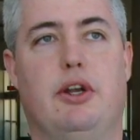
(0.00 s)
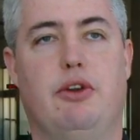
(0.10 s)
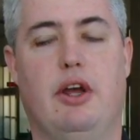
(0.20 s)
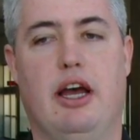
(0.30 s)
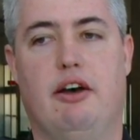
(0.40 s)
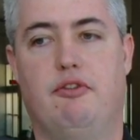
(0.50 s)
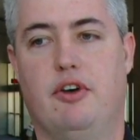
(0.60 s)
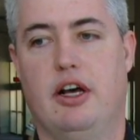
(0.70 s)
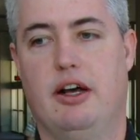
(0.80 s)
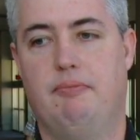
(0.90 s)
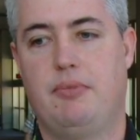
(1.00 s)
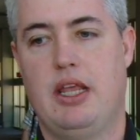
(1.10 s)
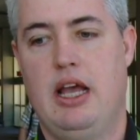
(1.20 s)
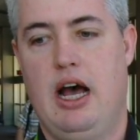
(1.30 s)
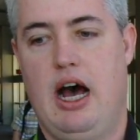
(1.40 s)
when you have
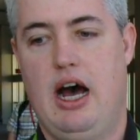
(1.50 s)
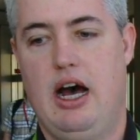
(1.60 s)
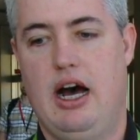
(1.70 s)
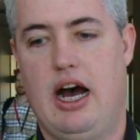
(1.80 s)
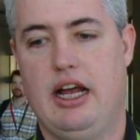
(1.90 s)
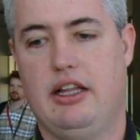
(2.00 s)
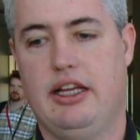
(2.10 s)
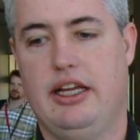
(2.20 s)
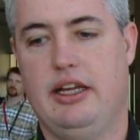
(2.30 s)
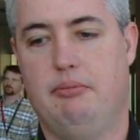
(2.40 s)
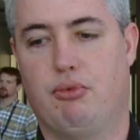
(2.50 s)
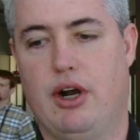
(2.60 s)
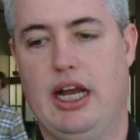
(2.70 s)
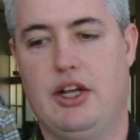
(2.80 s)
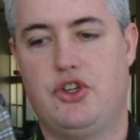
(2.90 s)
highly
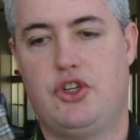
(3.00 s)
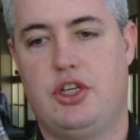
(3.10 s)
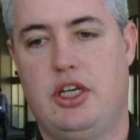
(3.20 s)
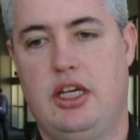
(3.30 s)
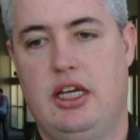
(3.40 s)
branched